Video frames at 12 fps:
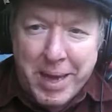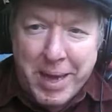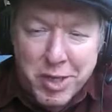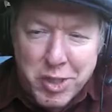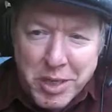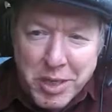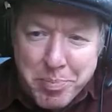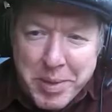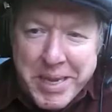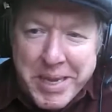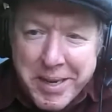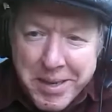Black Sheep
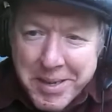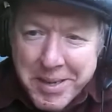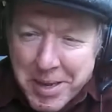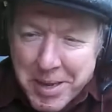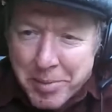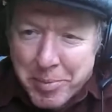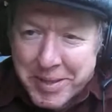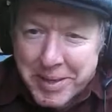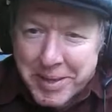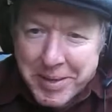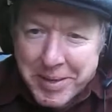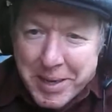Inn,
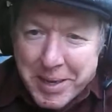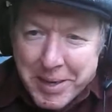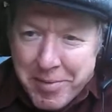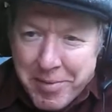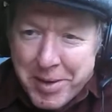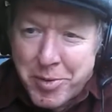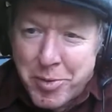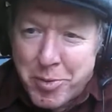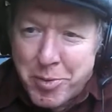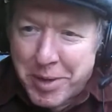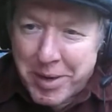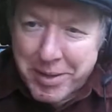but never
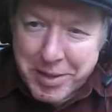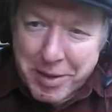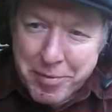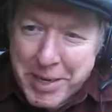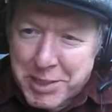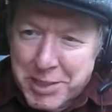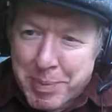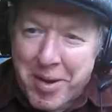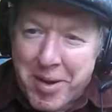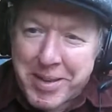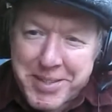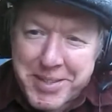knew the face
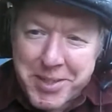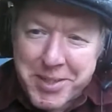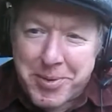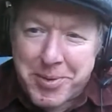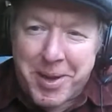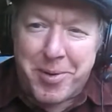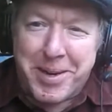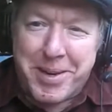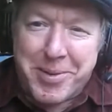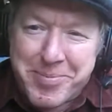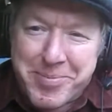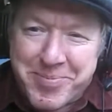behind, so now I
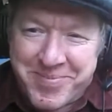know.